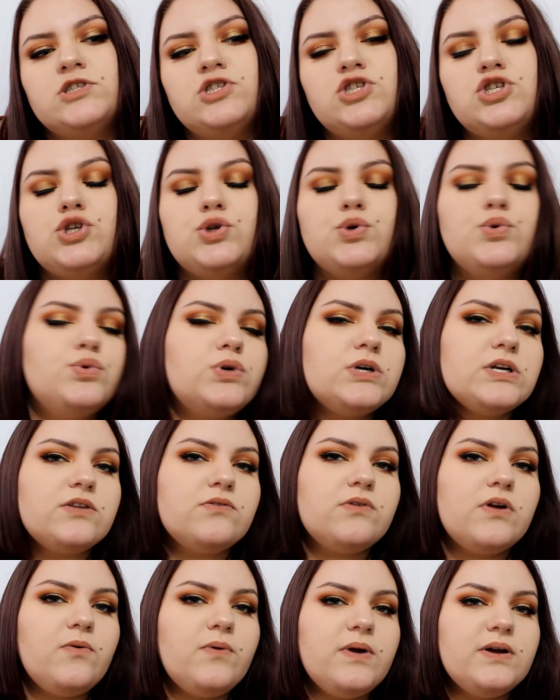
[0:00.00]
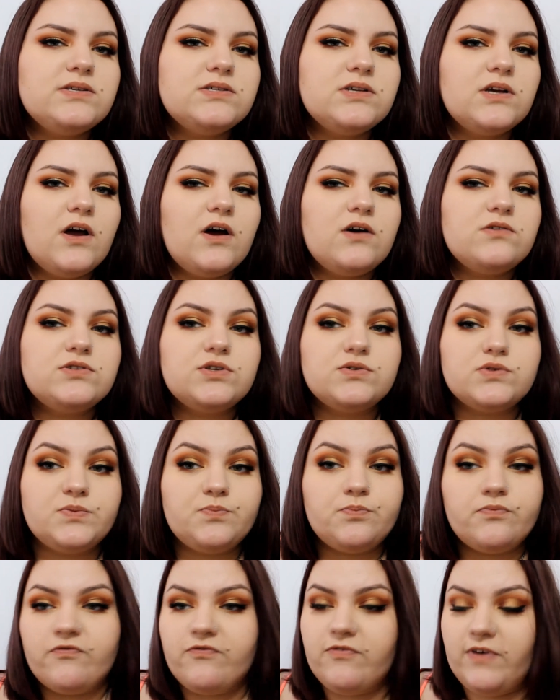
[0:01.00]
2 or 3 weeks ago, so it's
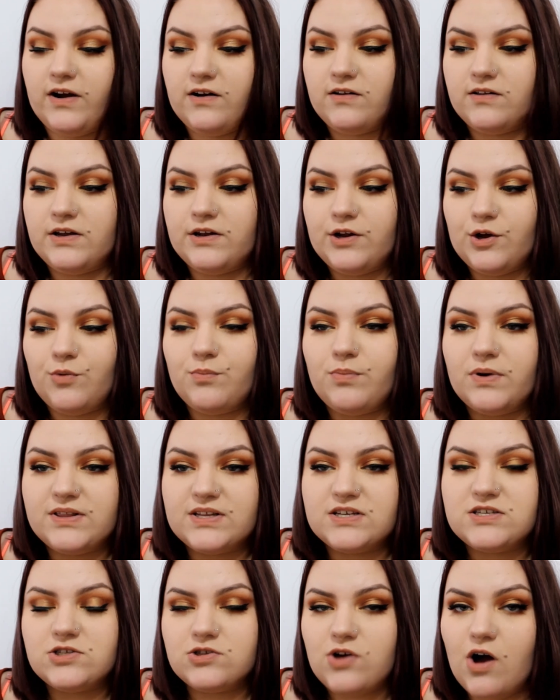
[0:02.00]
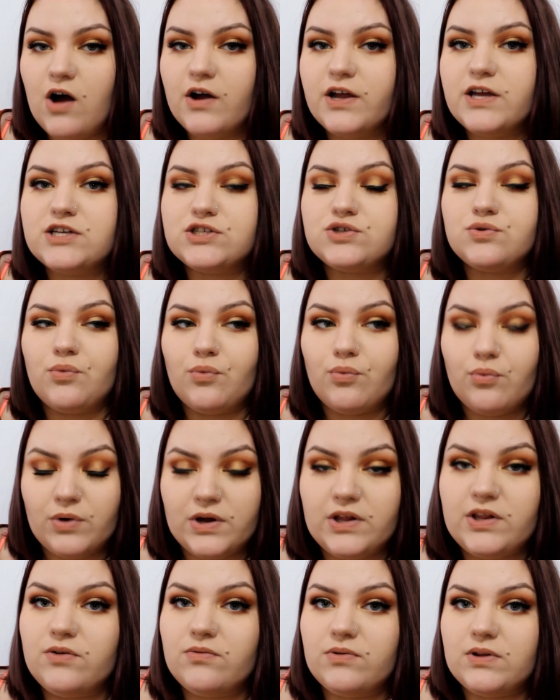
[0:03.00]
fairly new, but the song is
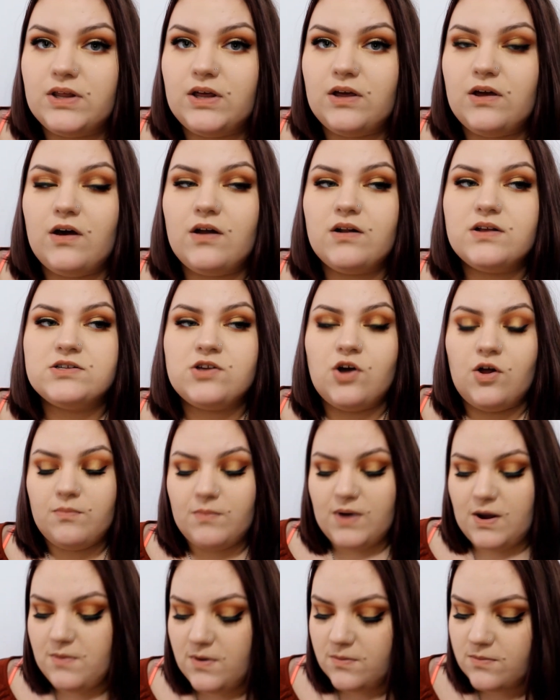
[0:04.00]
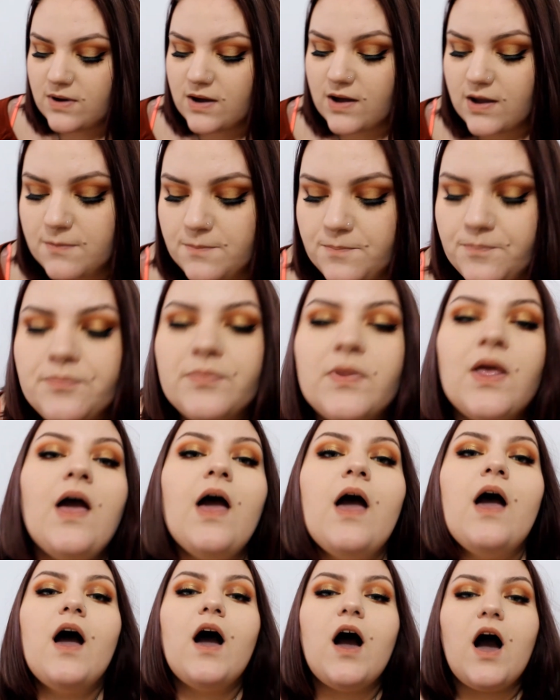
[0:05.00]
really, really good. It's called My
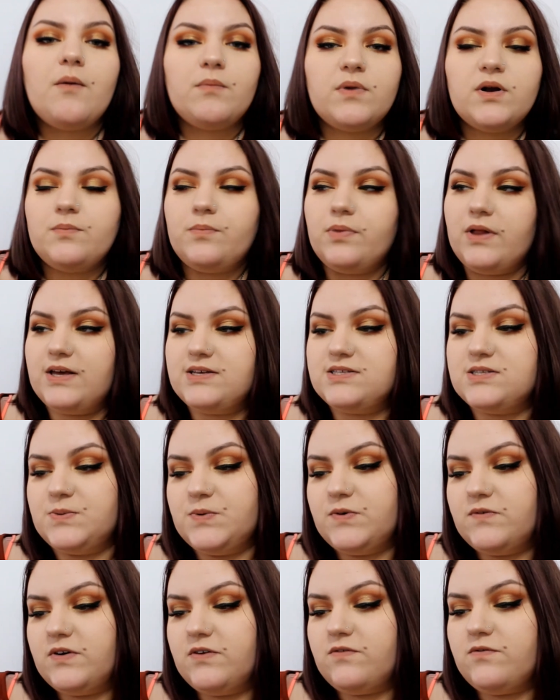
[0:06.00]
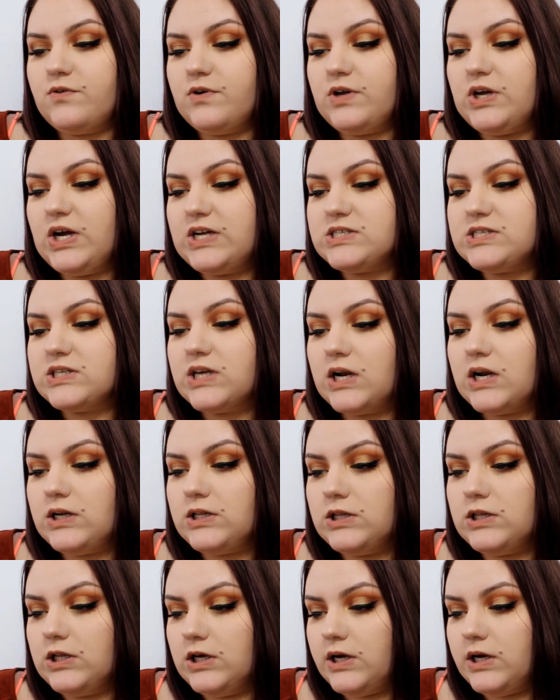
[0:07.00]
I'm gonna play some of it for you. I just gotta
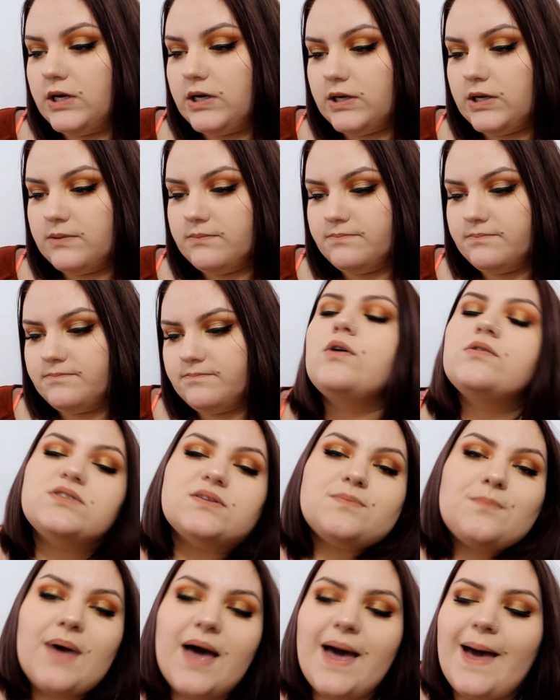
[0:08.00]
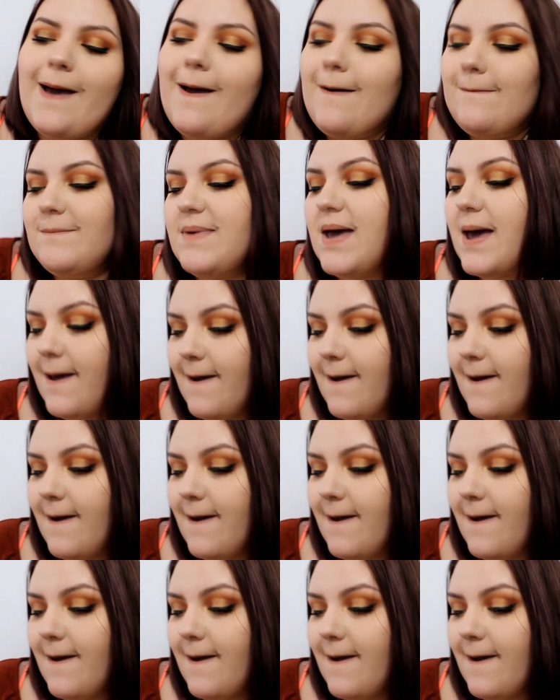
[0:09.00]
look it up. With my, I'm